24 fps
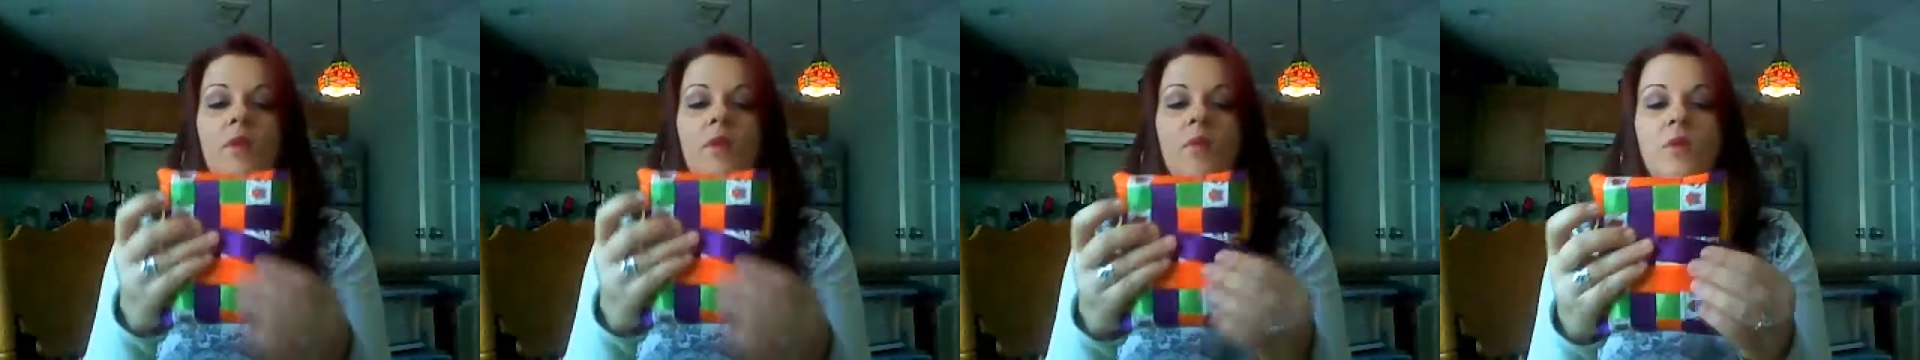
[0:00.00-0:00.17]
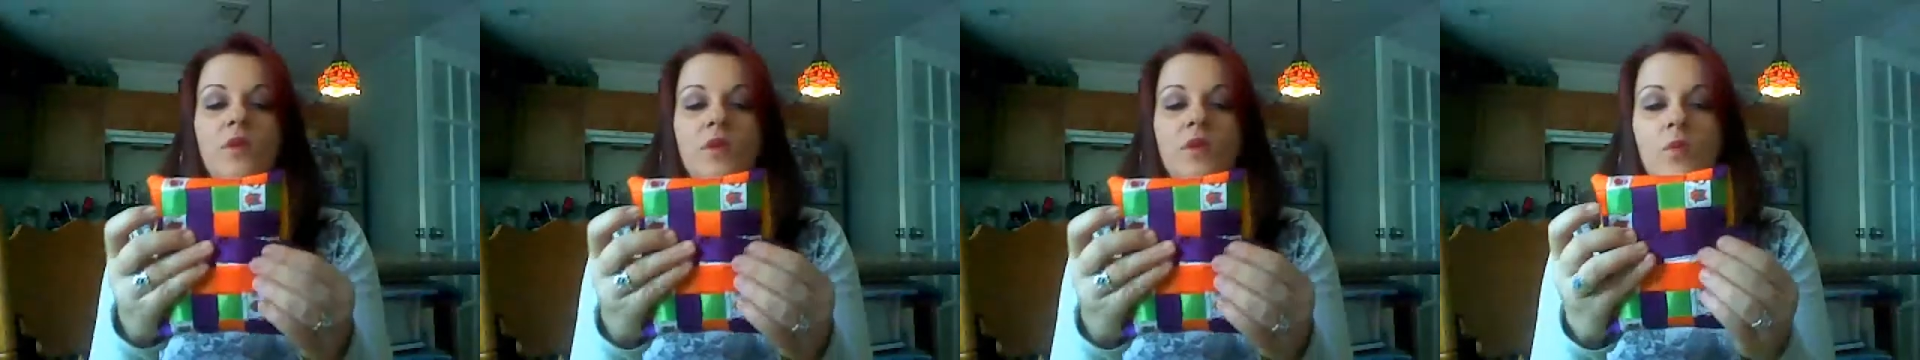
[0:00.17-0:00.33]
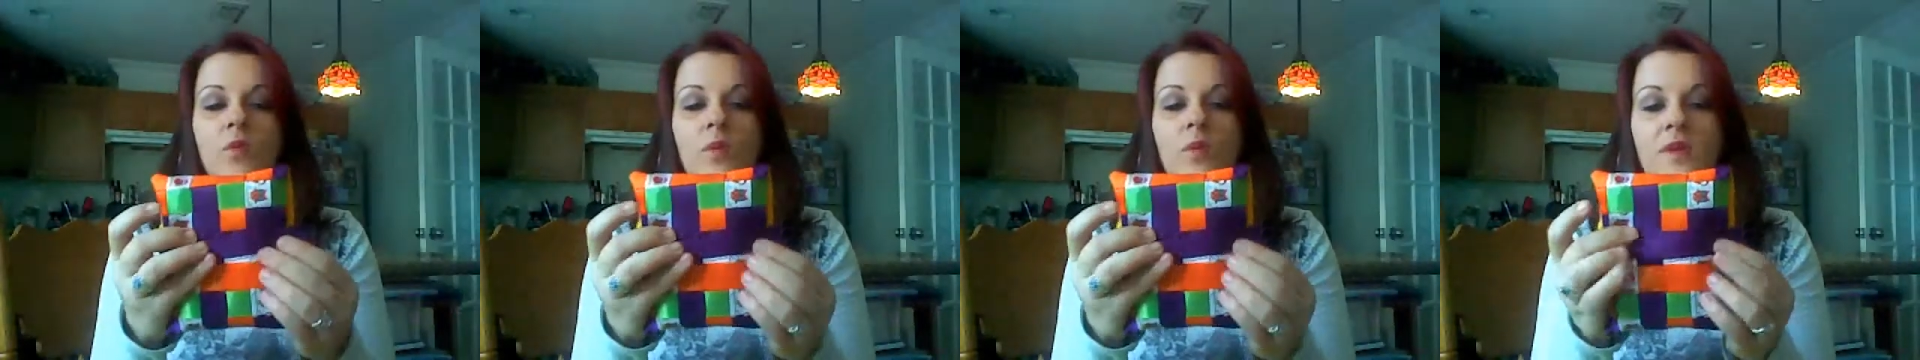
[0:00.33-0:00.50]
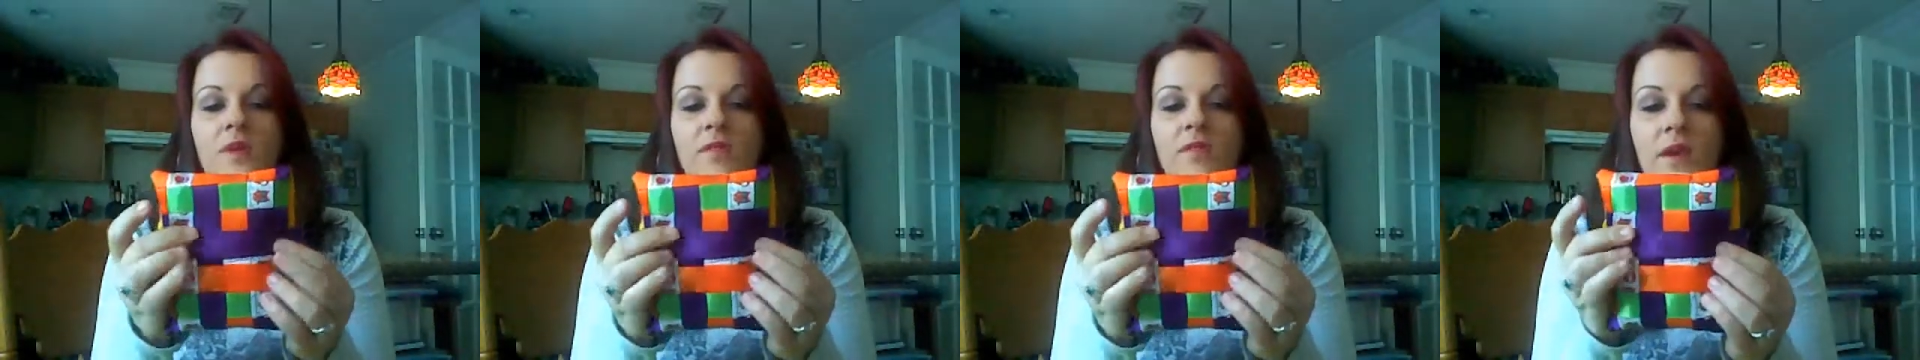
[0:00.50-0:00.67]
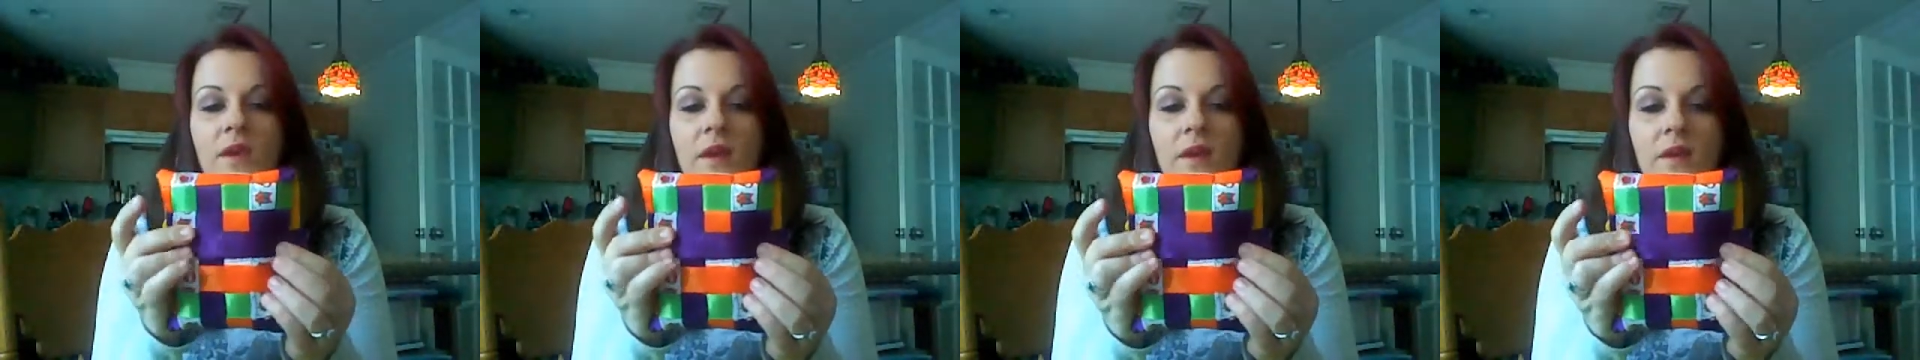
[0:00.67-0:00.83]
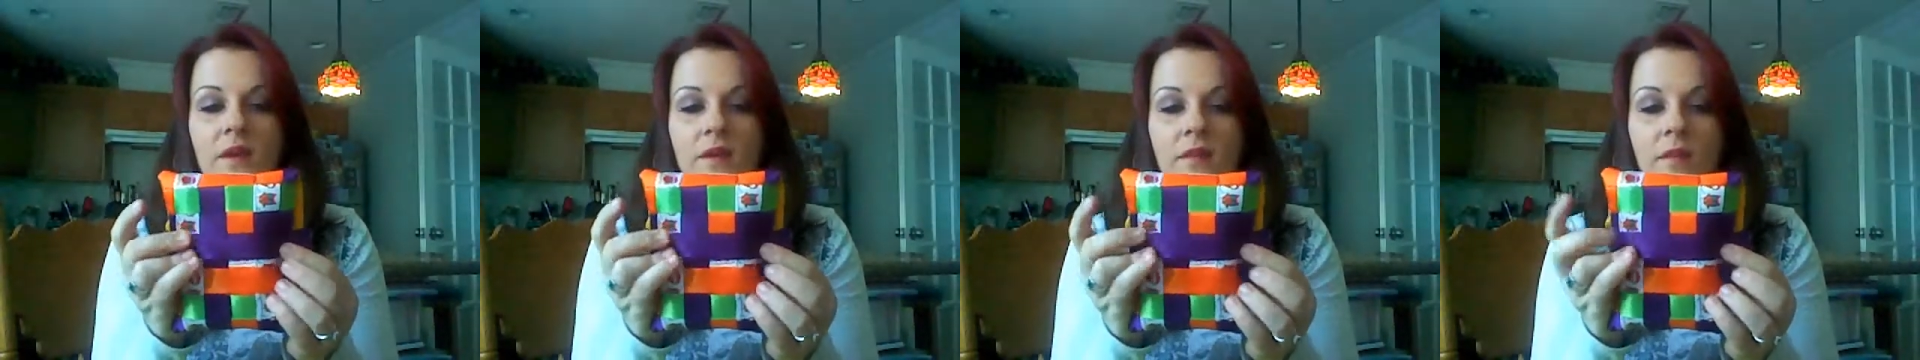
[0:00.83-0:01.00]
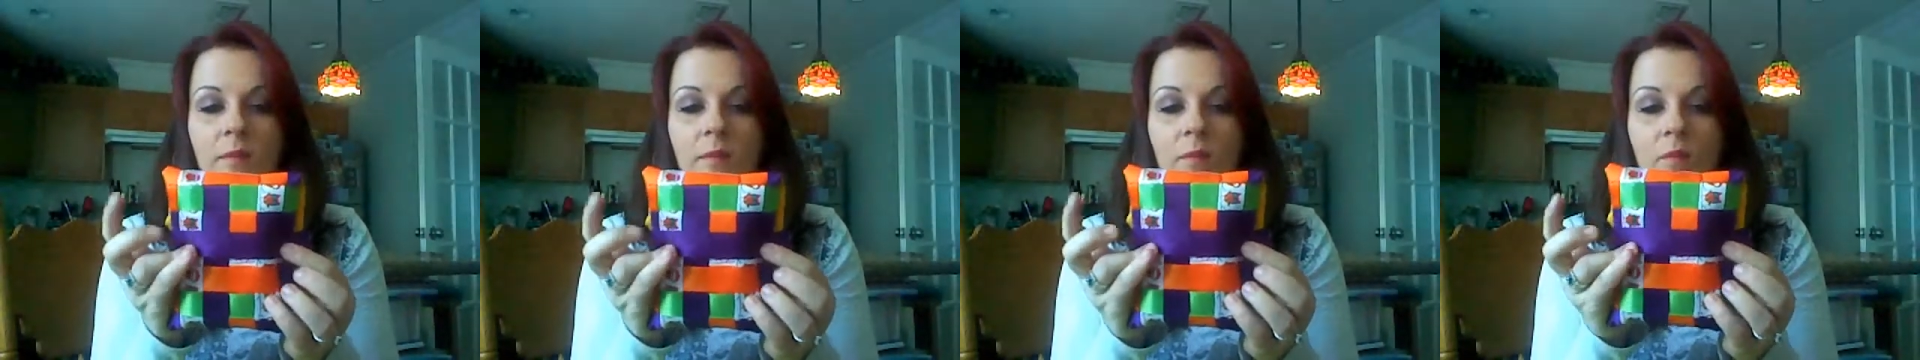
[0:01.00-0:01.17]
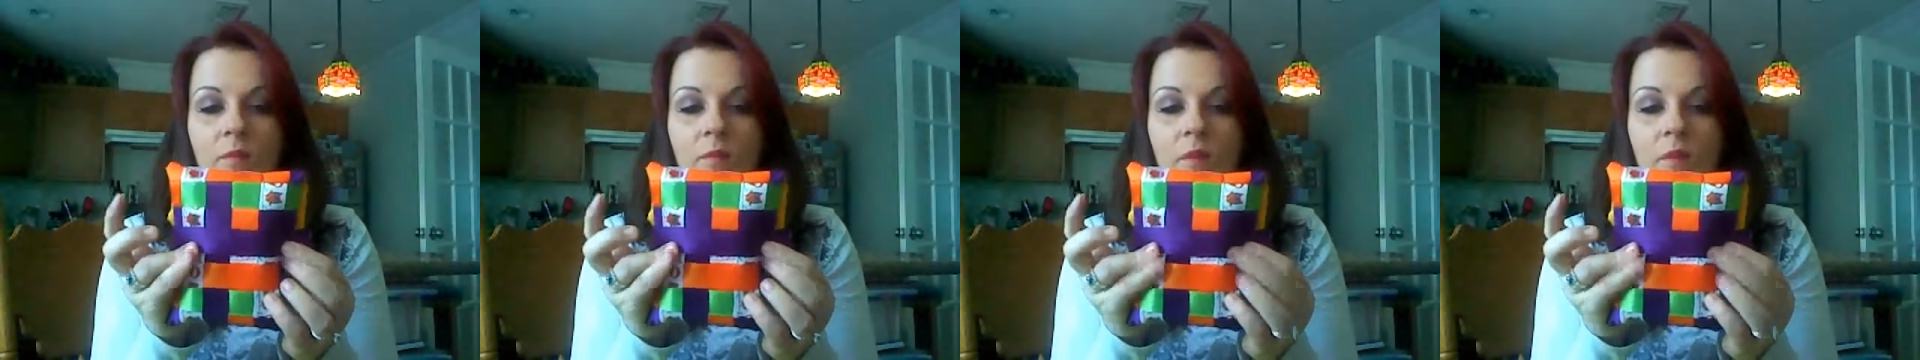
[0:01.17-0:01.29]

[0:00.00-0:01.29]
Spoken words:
when you're weaving the